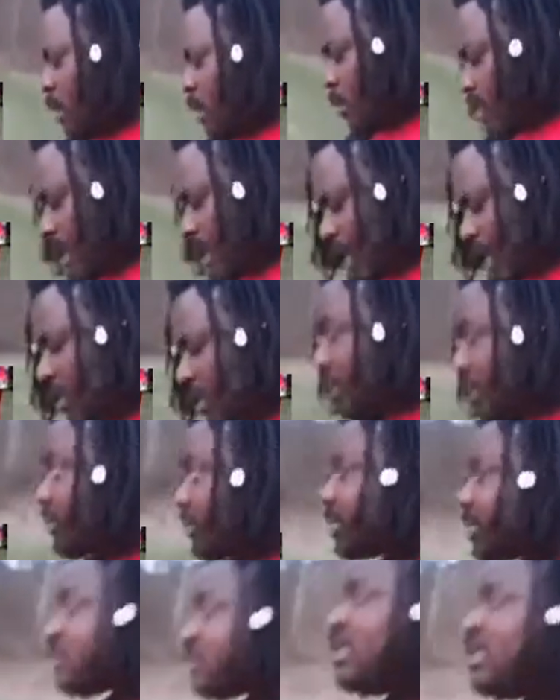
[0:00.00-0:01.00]
We are going
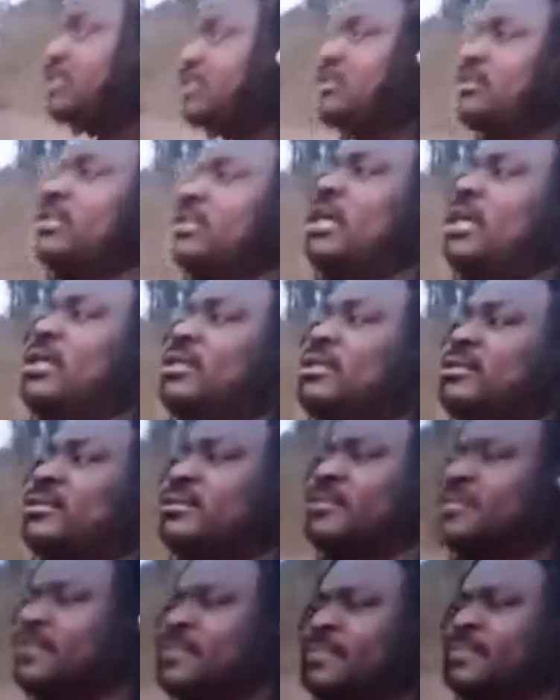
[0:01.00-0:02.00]
to stand together.
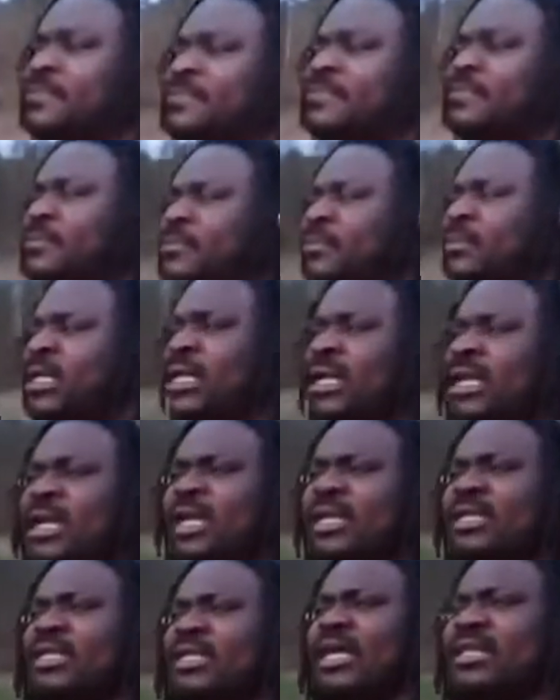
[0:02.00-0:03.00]

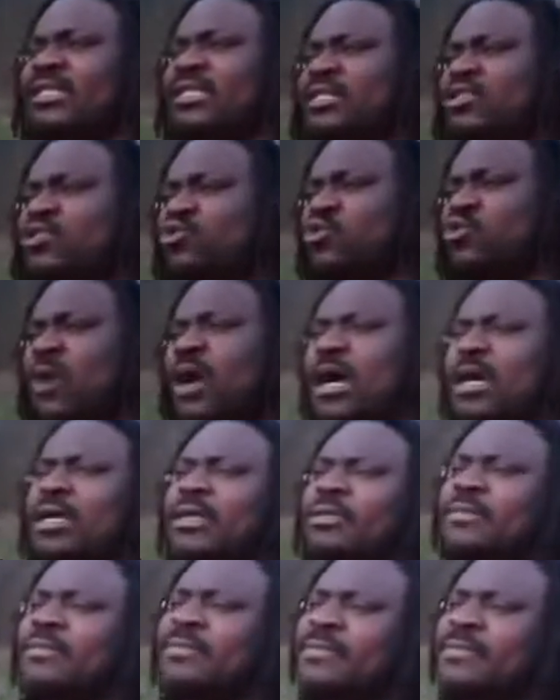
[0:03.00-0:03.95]
And that is why,